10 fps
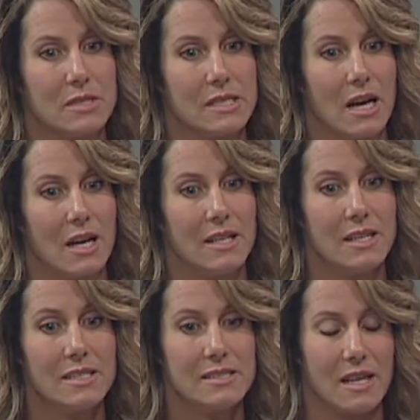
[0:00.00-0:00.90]
was an
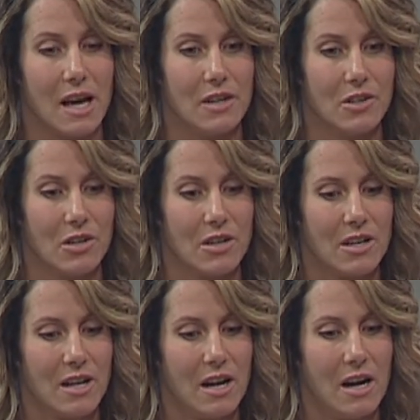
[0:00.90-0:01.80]
East Sider.
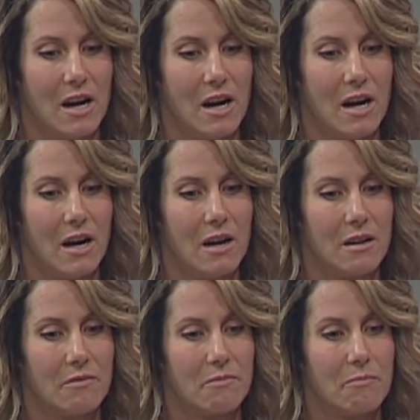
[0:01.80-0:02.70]
Uh,
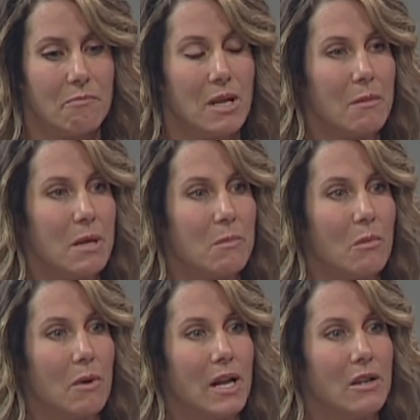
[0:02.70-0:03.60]
many
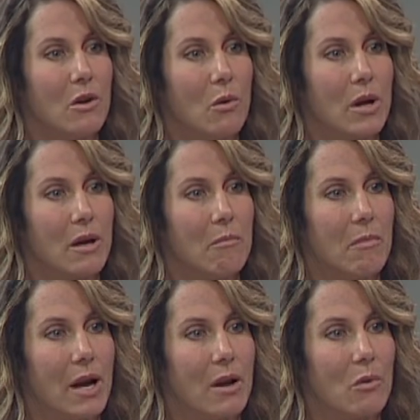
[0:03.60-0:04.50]
people might know him
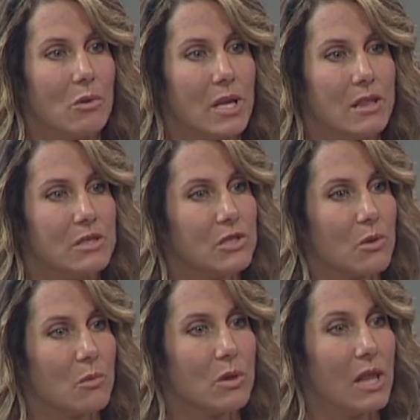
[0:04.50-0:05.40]
by owning the
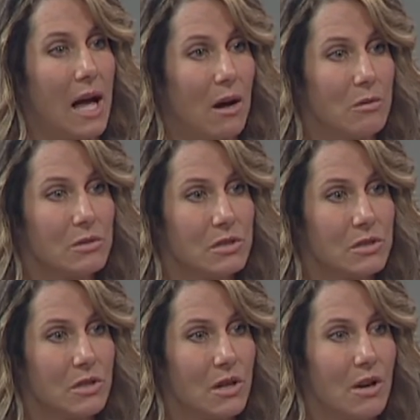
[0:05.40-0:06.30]
Sherwood Lounge
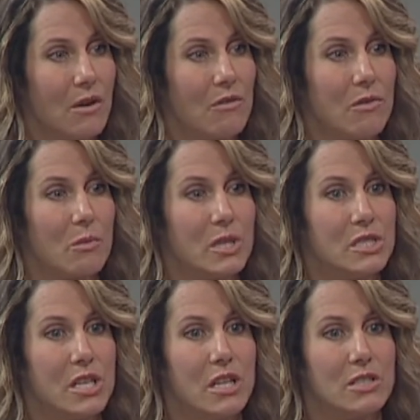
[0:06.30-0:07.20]
okay. for
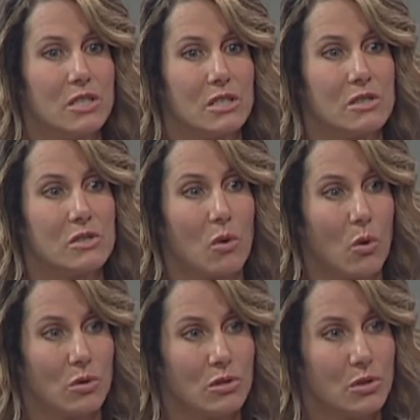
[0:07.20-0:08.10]
which he just
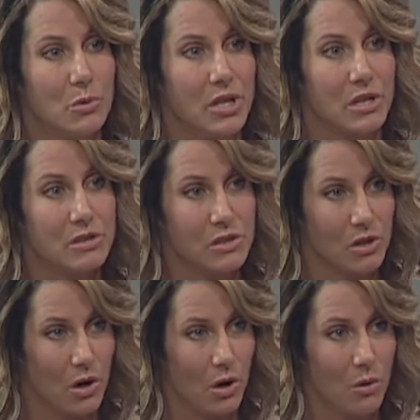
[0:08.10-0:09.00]
sold two years
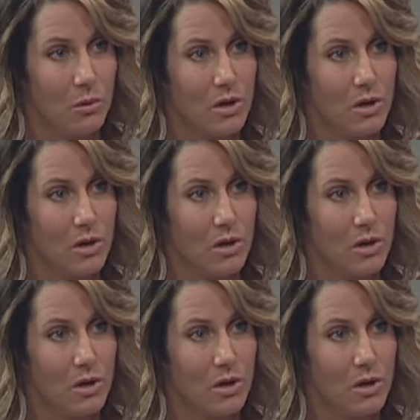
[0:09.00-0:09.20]
ago.